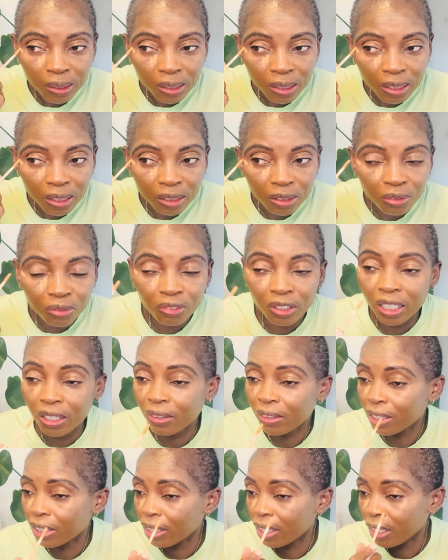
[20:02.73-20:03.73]
It's
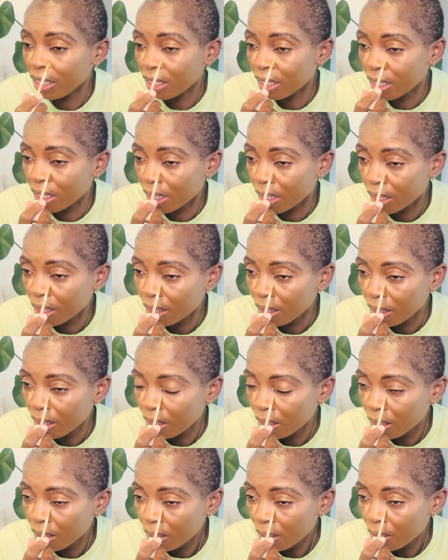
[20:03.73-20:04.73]
very thick,
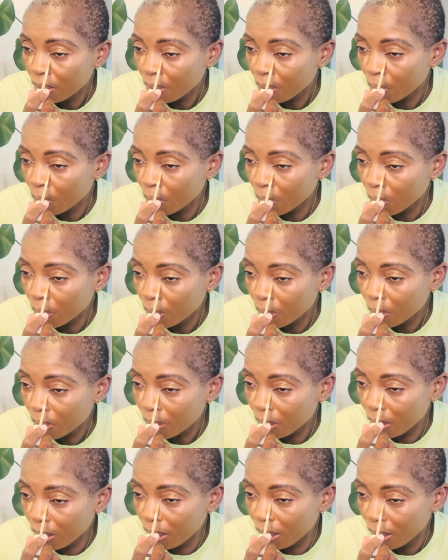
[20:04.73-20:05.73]
you know.
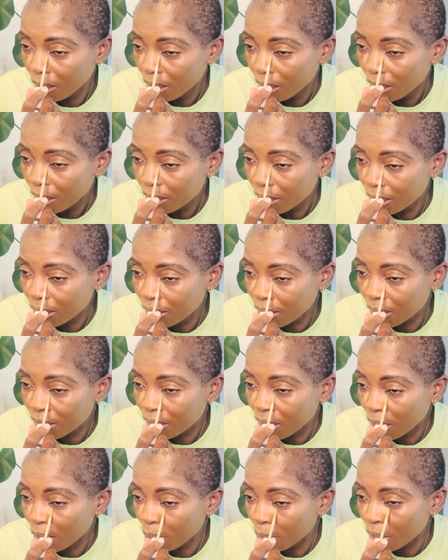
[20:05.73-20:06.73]
There's a
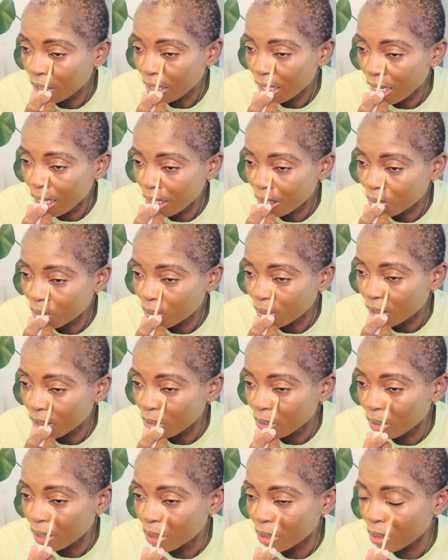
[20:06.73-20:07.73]
time when I actually
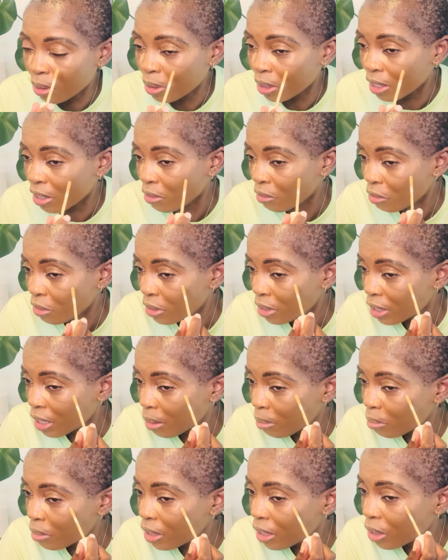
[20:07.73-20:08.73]
was looking for
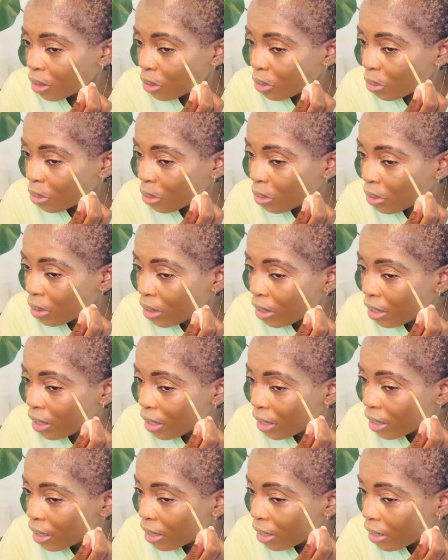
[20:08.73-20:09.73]
something to
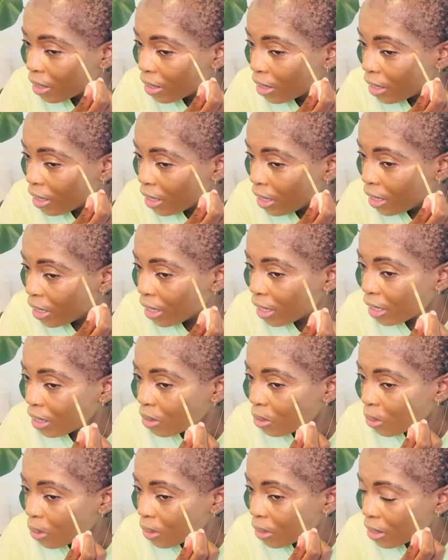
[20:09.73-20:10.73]
thin it
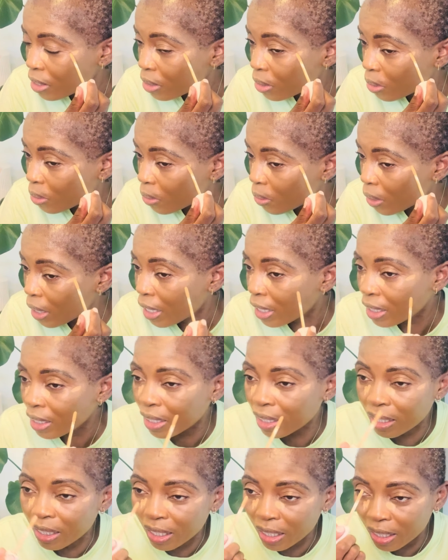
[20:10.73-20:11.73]
because it's quite
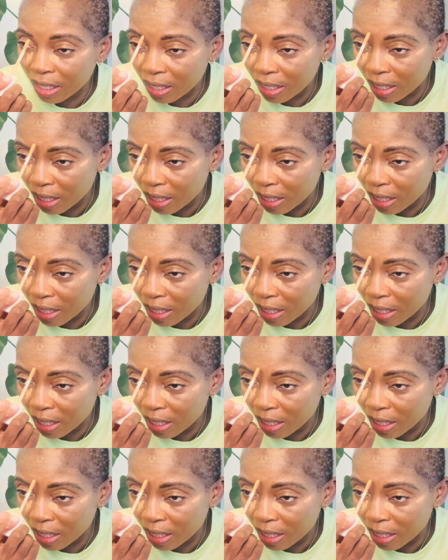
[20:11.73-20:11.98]
thick.